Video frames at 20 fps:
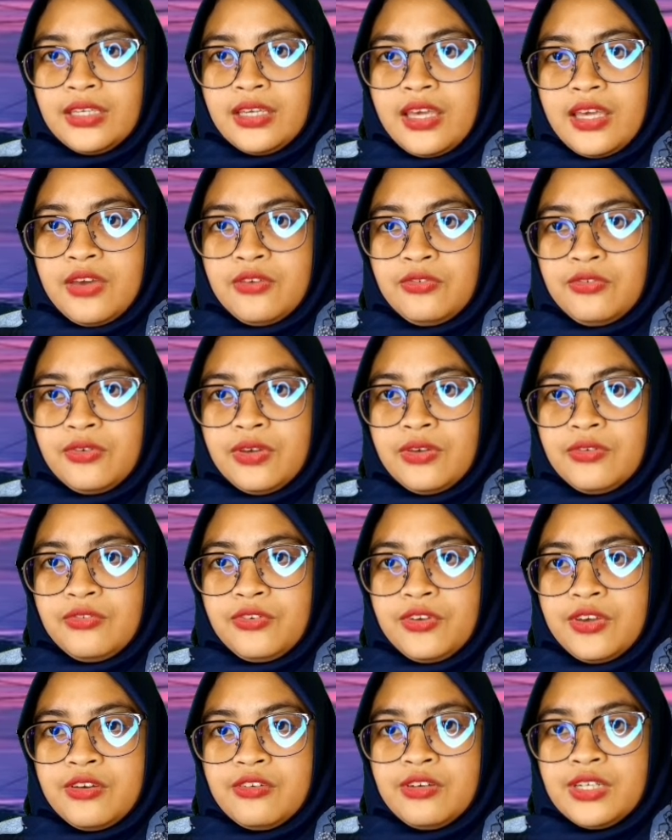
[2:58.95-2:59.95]
Give
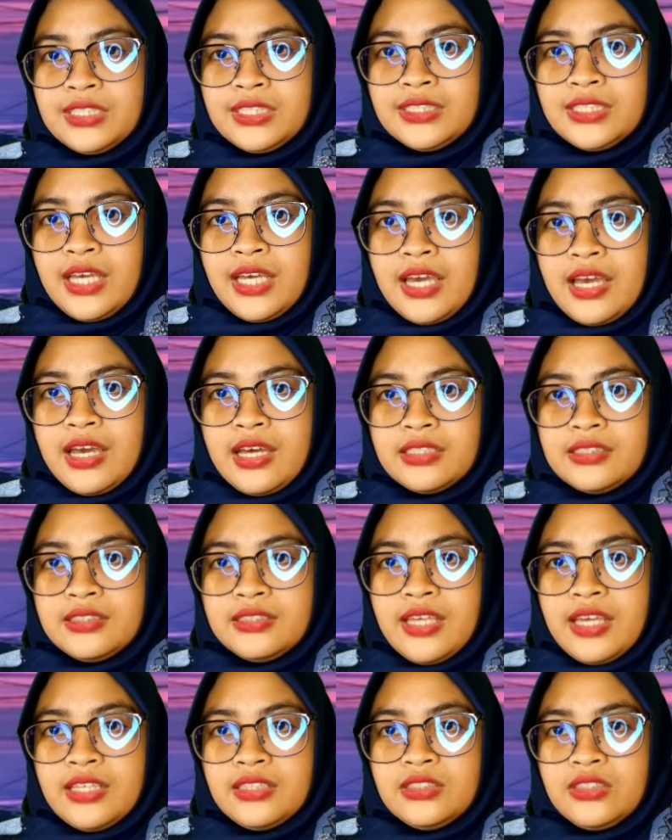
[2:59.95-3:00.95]
viewers a
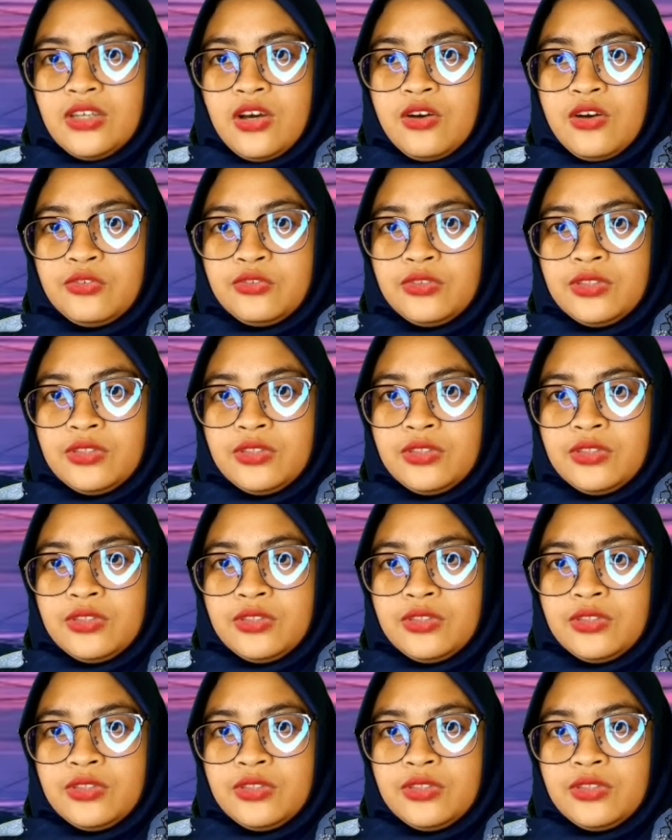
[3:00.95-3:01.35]
sense of